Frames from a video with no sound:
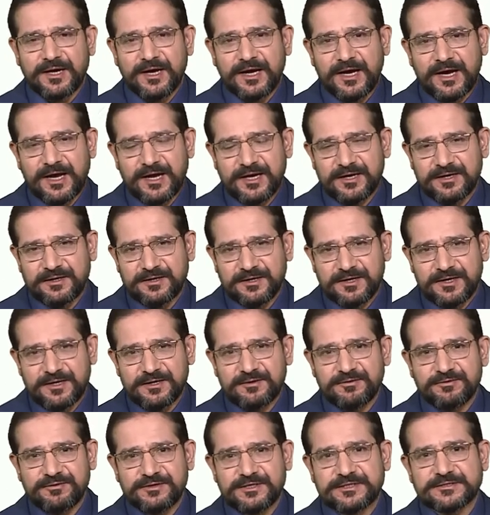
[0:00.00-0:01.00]
And
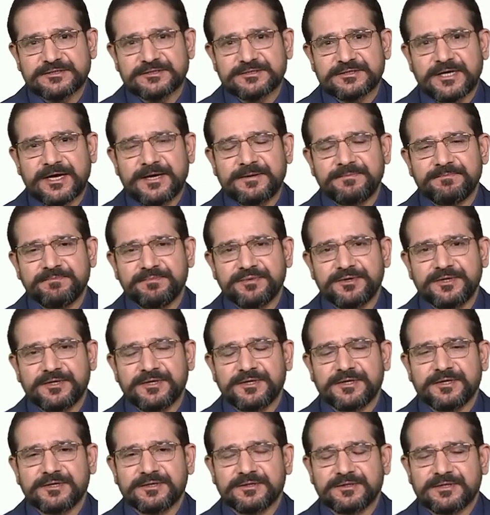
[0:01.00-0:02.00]
in this time
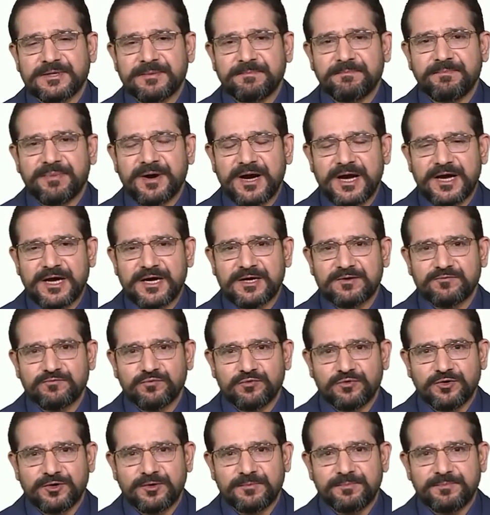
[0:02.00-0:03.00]
period, the buyer
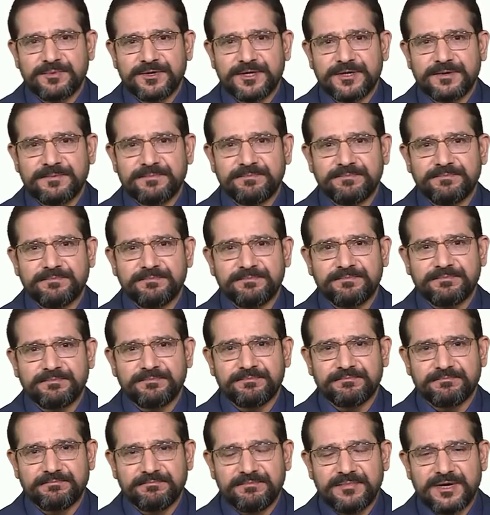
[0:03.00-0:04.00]
would be
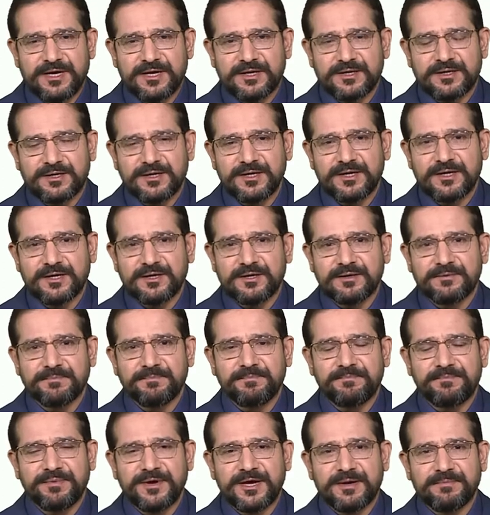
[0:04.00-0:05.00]
making
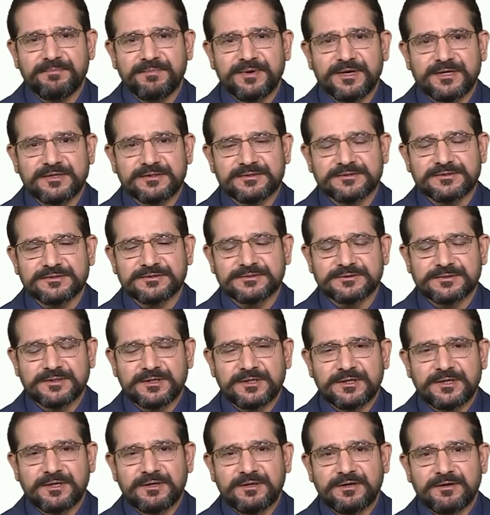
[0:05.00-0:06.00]
payments
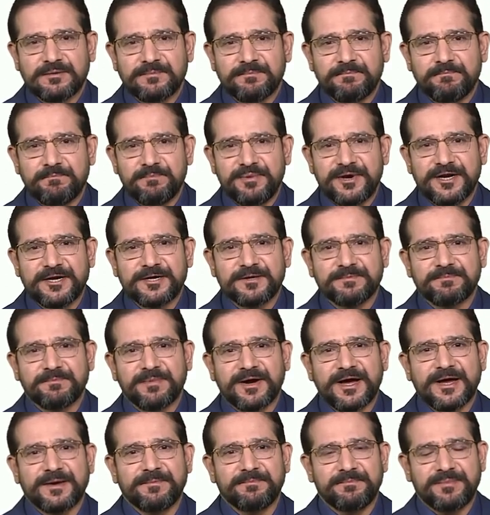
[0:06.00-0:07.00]
bit
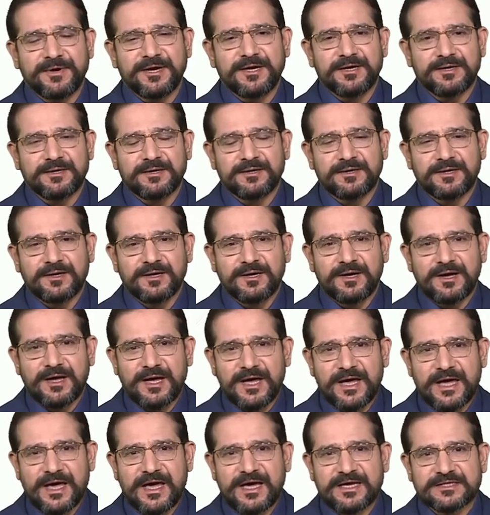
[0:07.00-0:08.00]
by bit
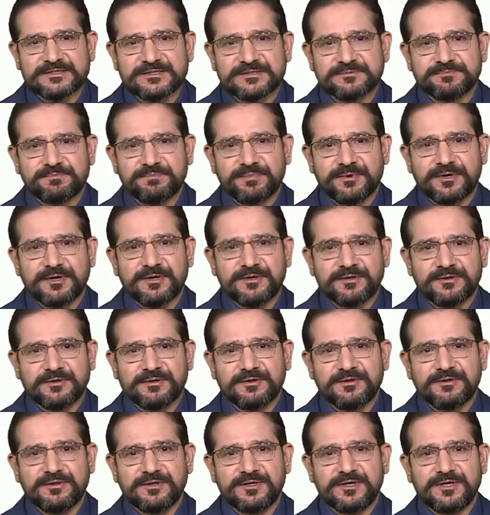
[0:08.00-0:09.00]
as per
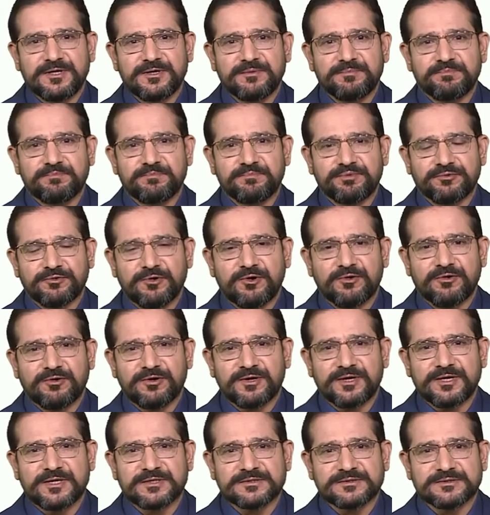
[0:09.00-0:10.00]
the
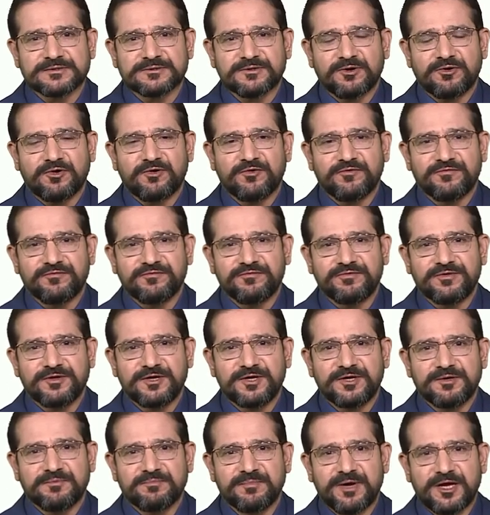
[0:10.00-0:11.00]
progress of
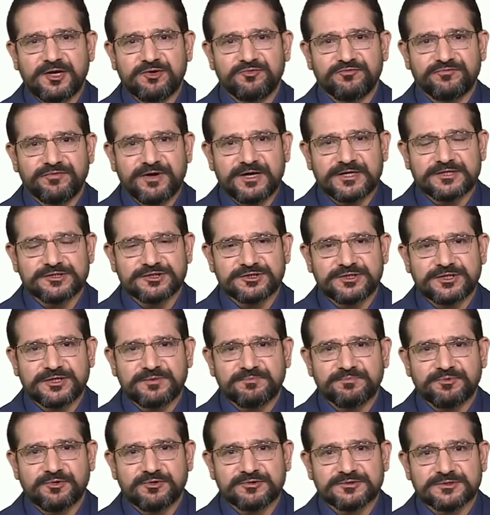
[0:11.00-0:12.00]
the
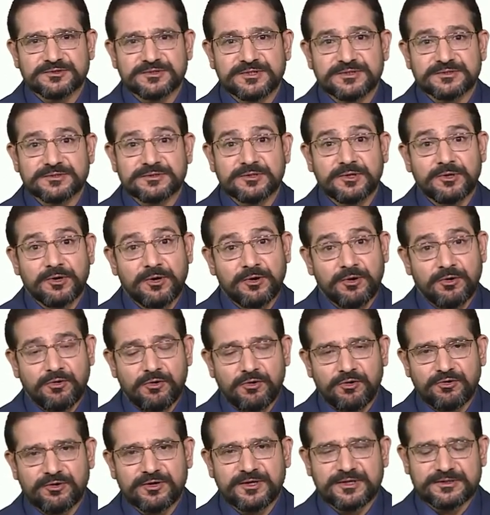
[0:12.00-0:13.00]
manufacturing process
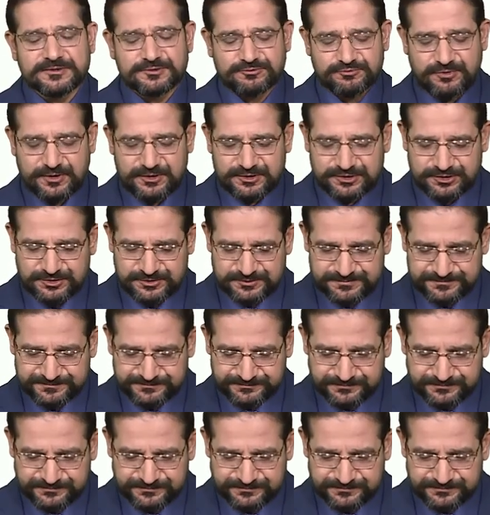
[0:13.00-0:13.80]
or construction.